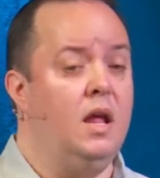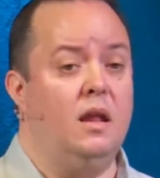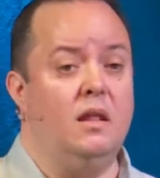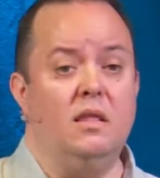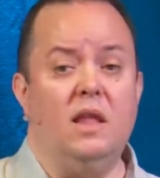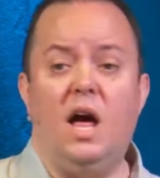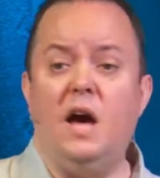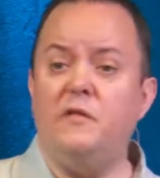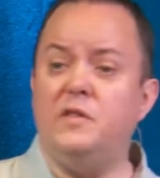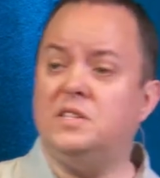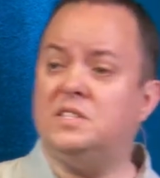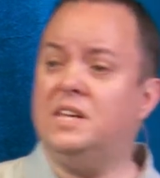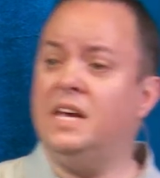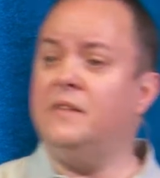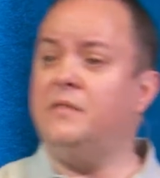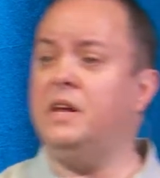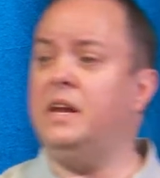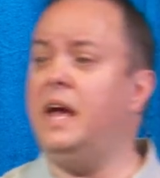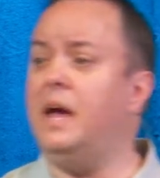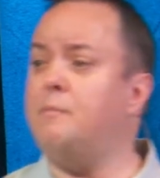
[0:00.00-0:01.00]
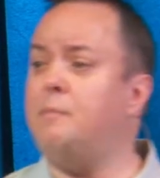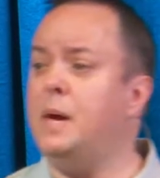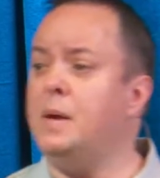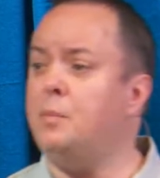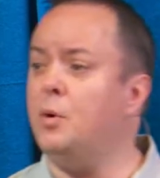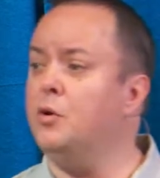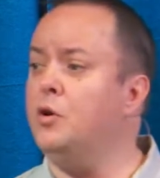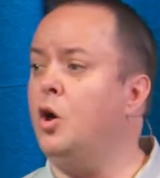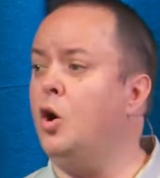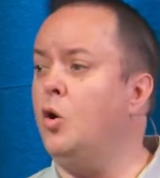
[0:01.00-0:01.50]
Love is given and
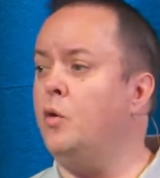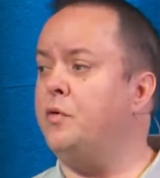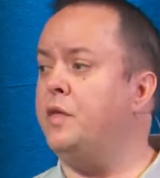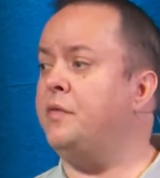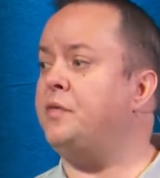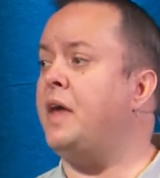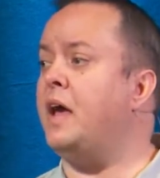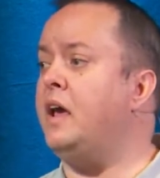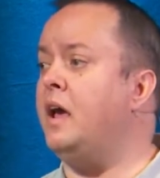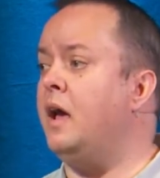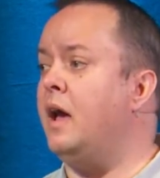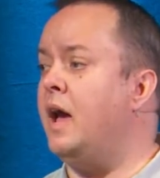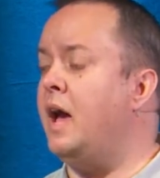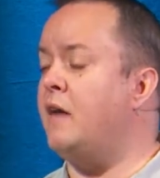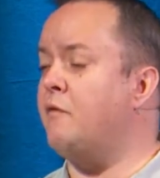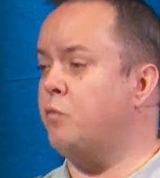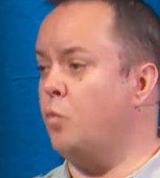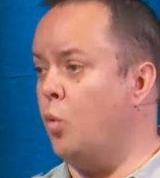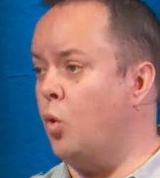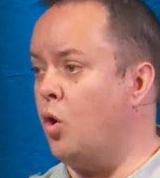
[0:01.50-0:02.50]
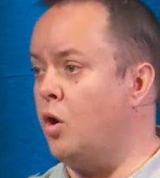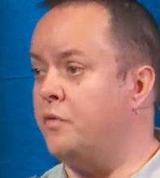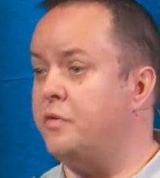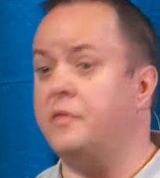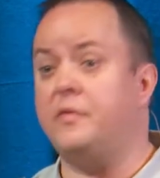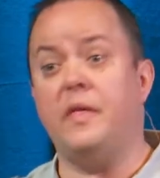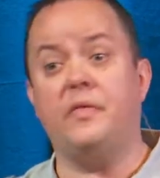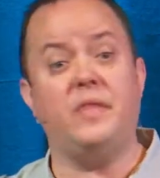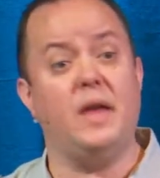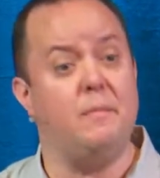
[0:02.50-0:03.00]
people know that they have
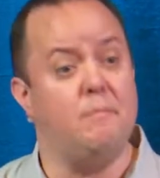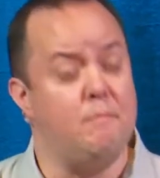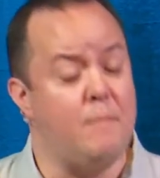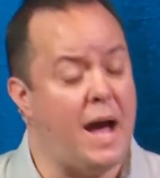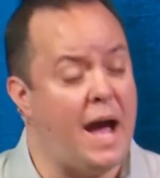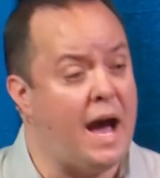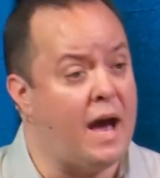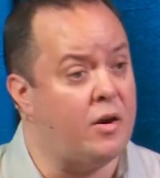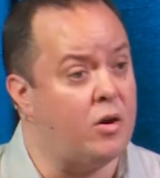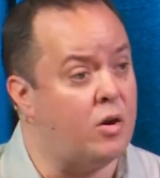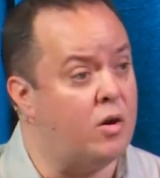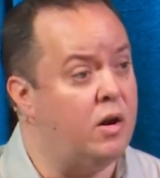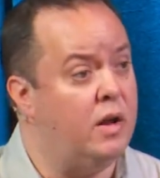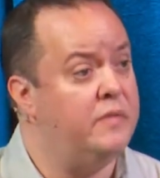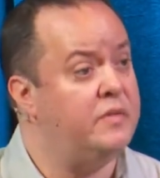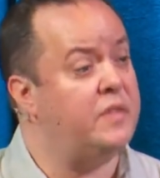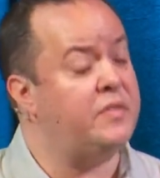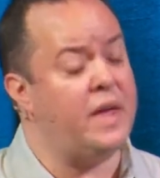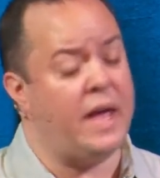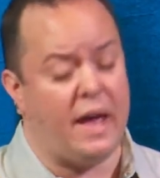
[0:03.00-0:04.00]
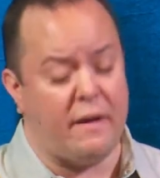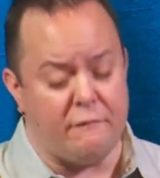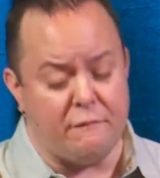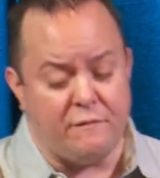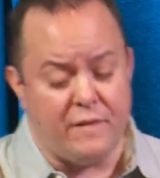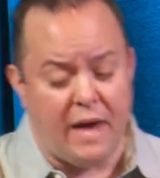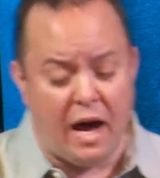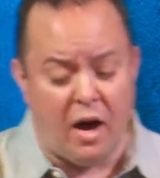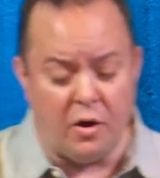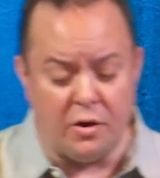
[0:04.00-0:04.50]
worth, that they matter, that they have
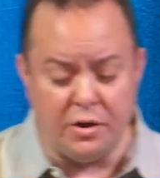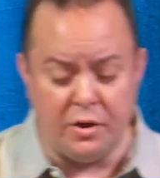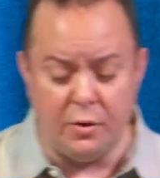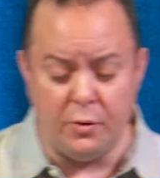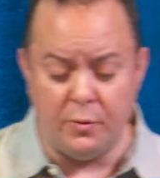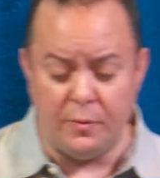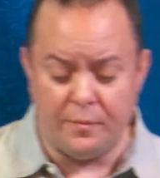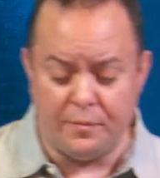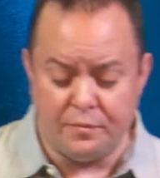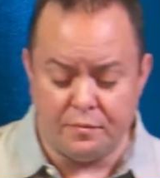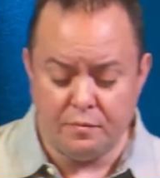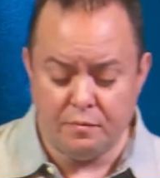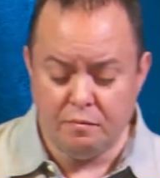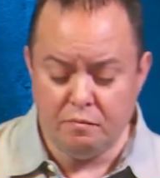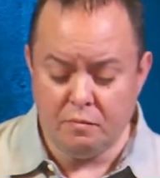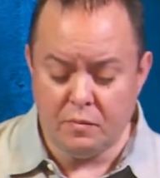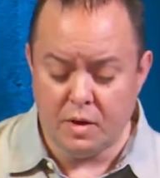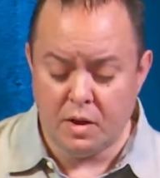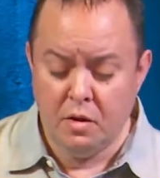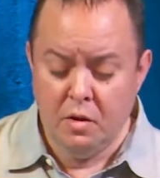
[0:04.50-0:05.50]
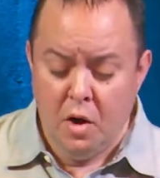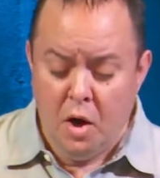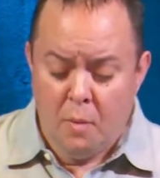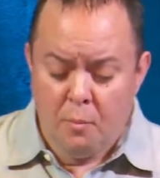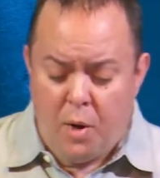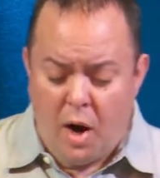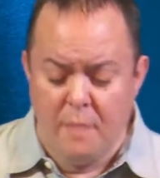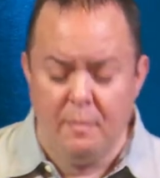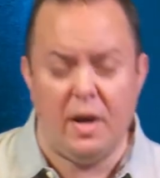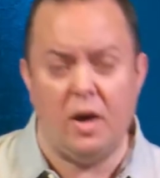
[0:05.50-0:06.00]
value.
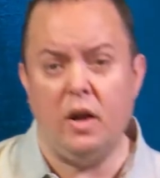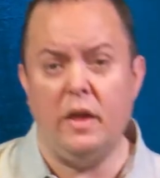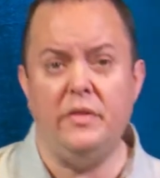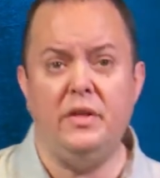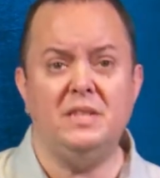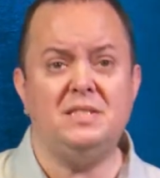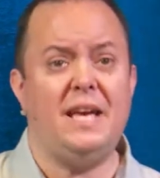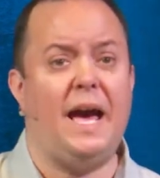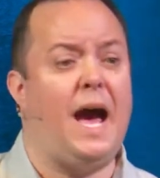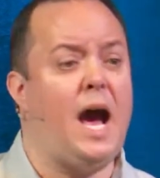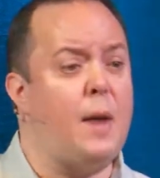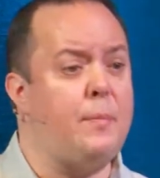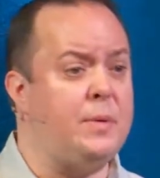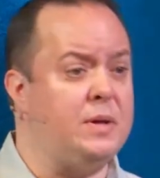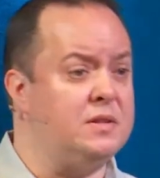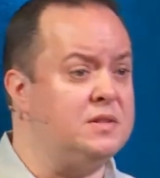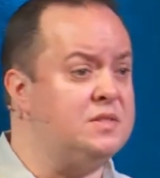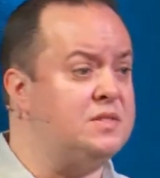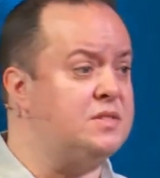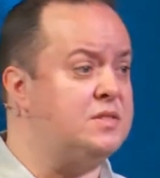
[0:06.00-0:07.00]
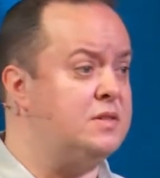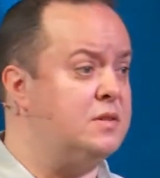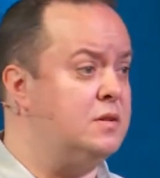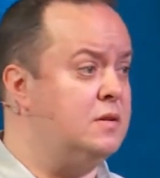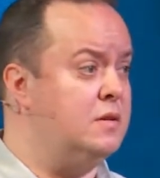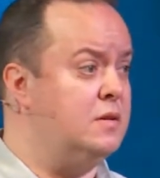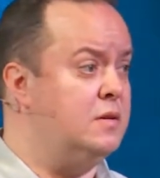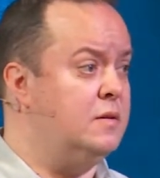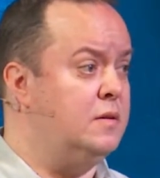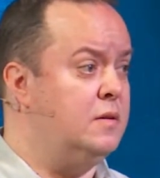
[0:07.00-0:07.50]
Primarily, this happens
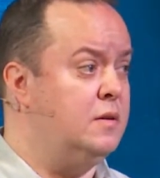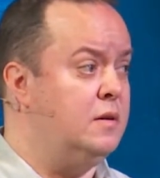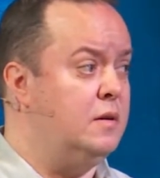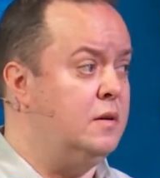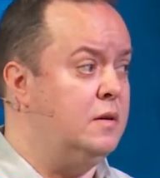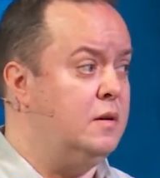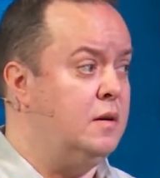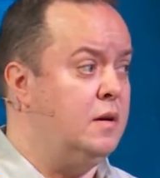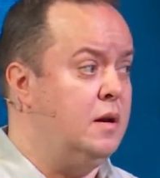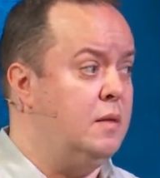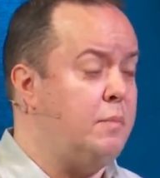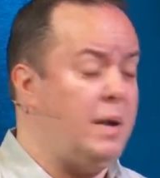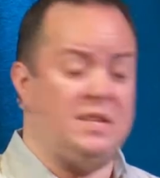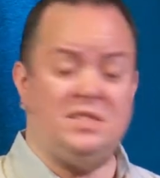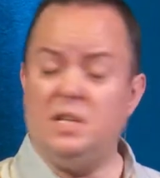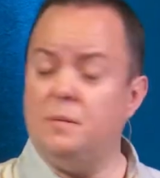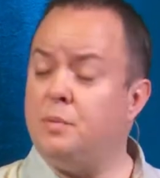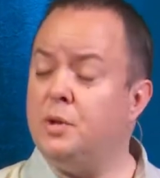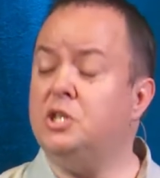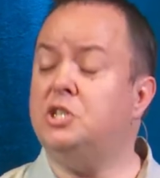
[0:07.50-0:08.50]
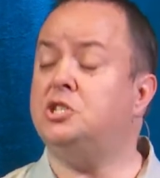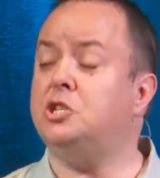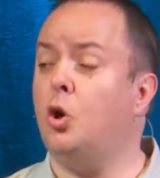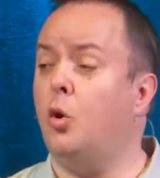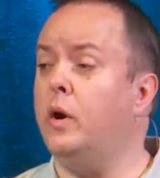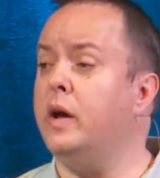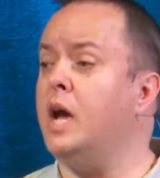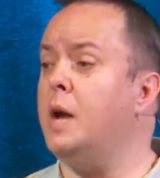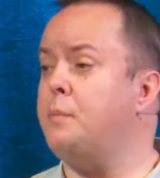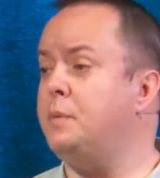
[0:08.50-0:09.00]
by simply
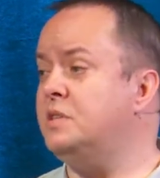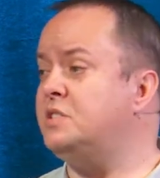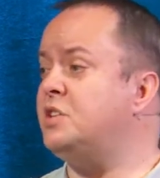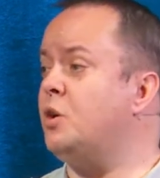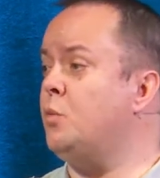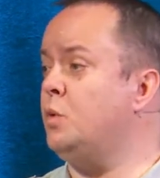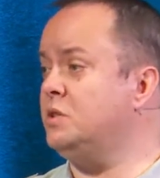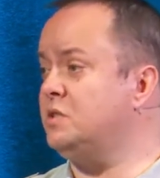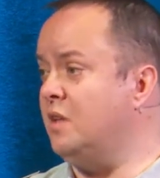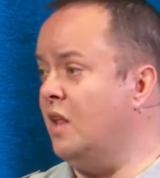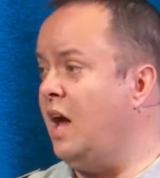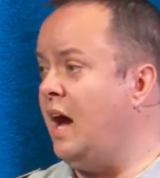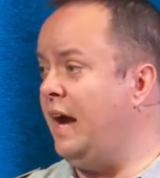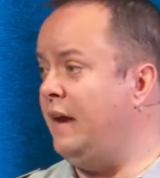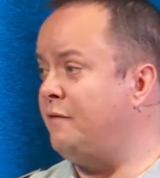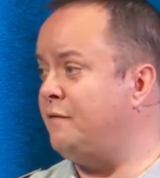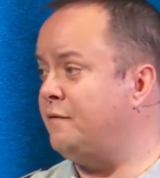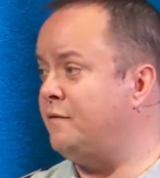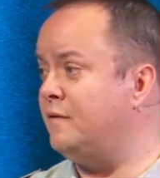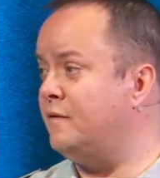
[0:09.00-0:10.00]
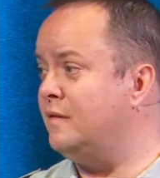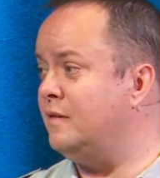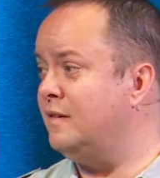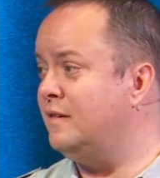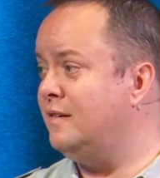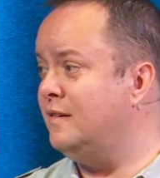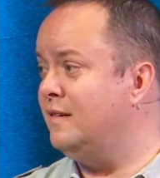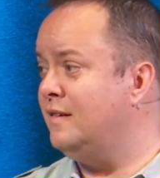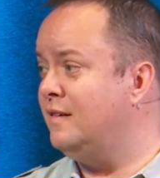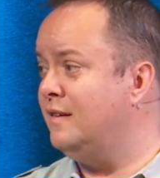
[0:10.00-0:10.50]
showing up in someone's life
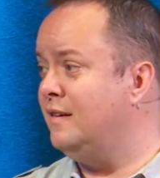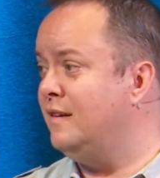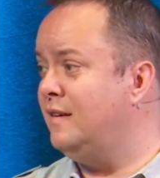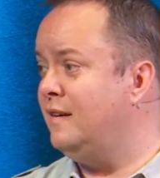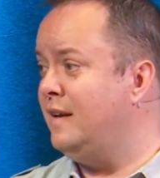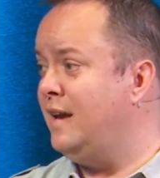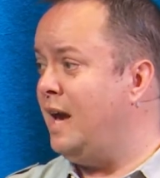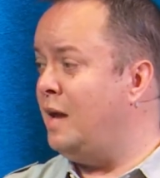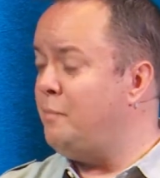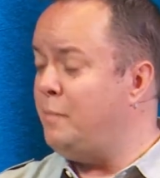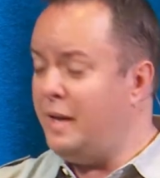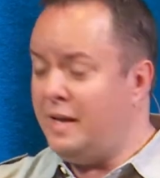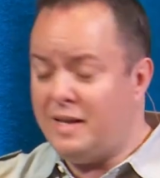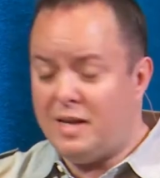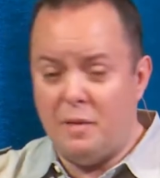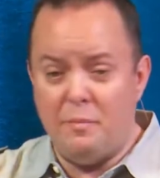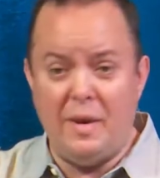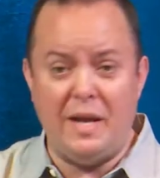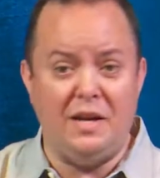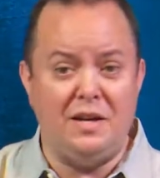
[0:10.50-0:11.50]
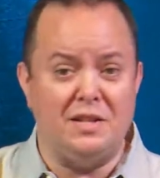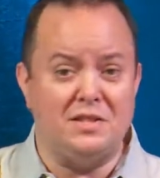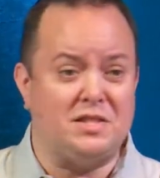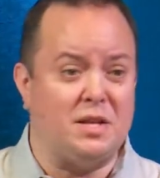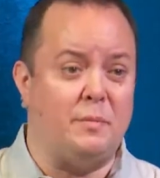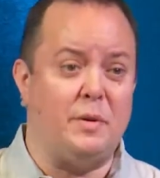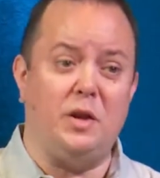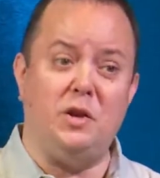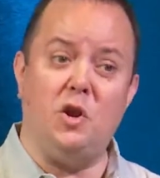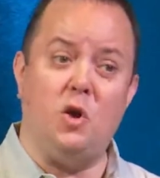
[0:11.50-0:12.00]
and being committed to
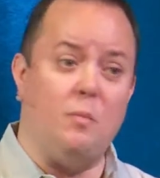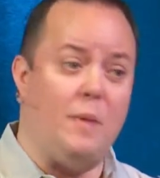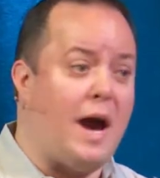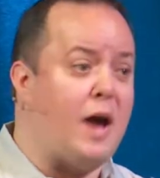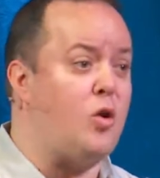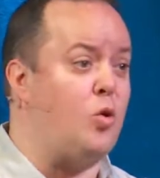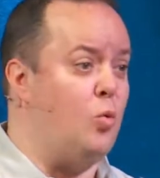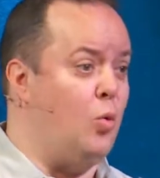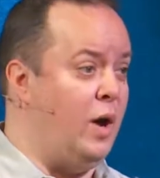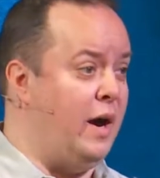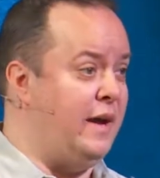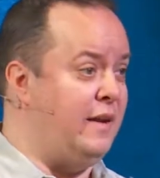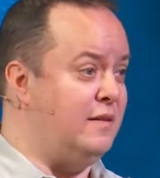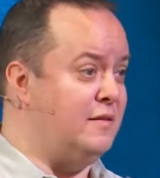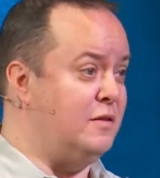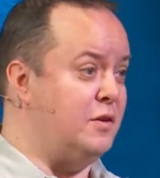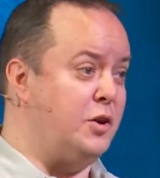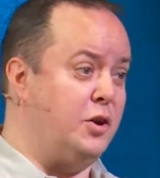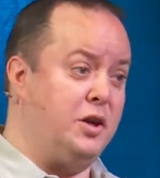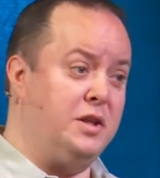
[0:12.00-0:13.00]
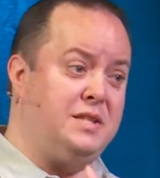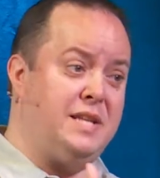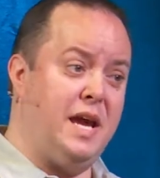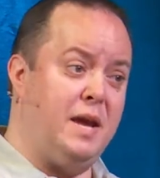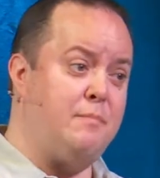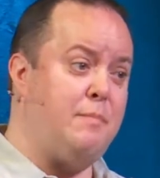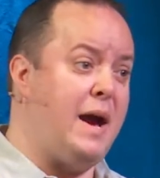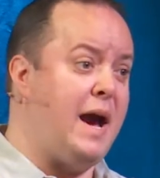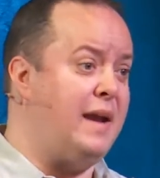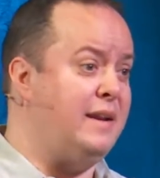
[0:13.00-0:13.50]
somebody no matter what. Good
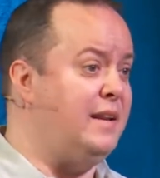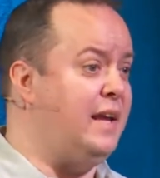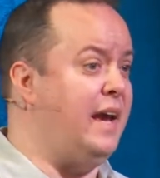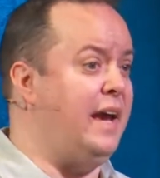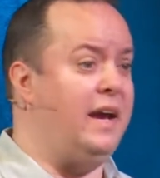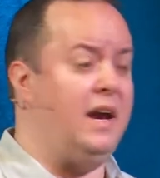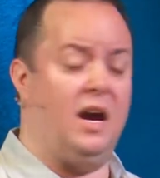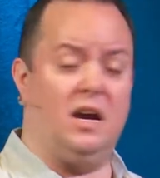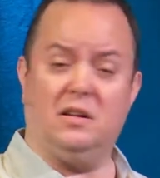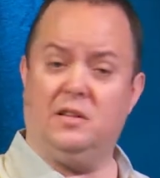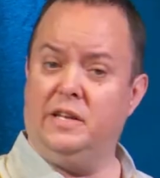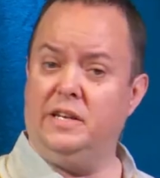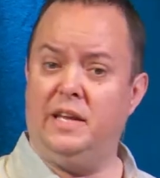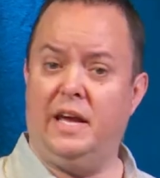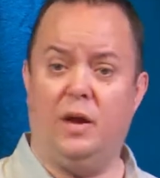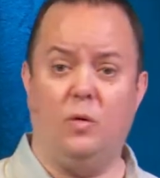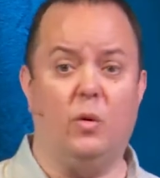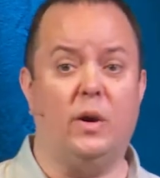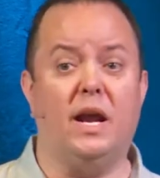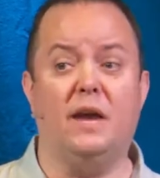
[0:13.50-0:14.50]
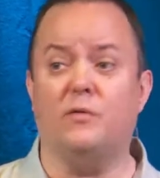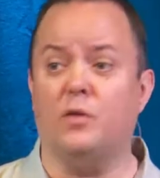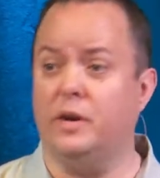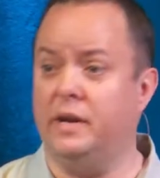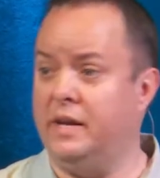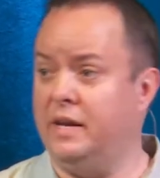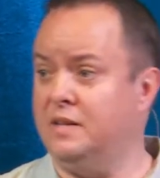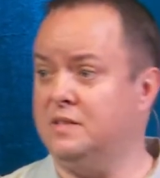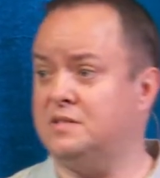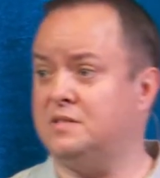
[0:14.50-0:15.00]
day, bad day, ugly day, whatever
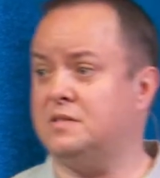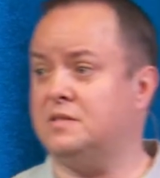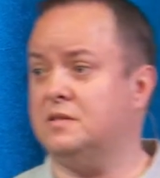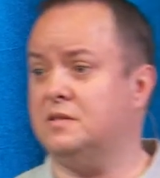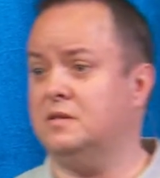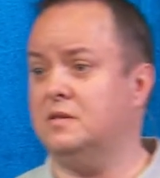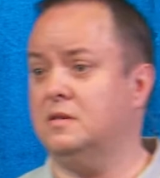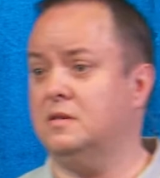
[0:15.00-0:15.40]
it is.